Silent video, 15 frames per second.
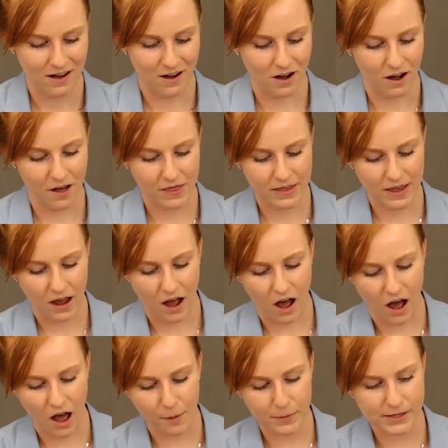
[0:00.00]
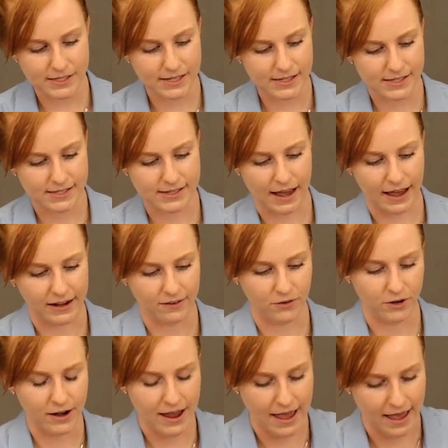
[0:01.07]
On the opposite side of
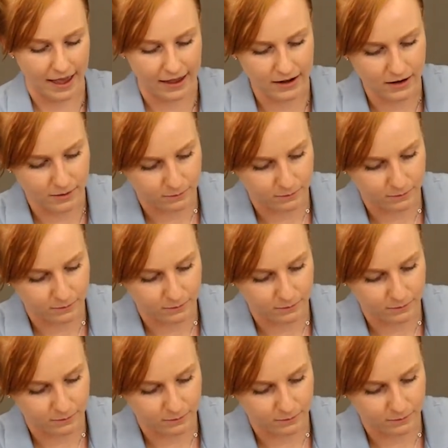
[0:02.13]
your head,